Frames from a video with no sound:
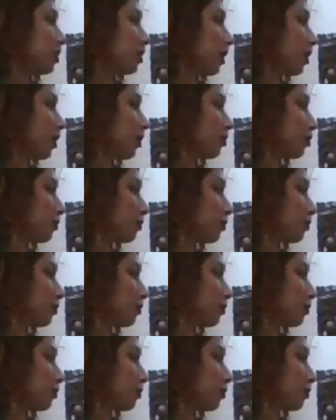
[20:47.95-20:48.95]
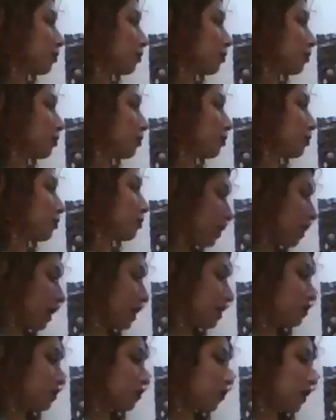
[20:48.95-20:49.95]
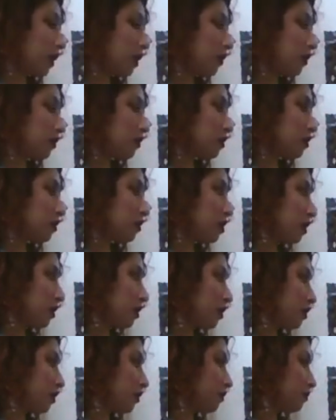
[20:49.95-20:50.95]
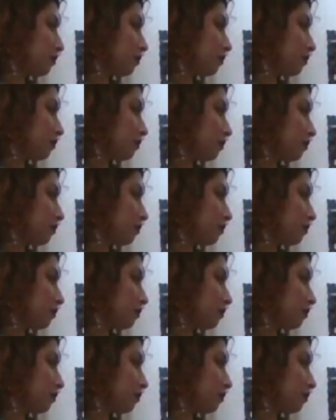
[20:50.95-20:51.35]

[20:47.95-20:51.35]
to other people as well um,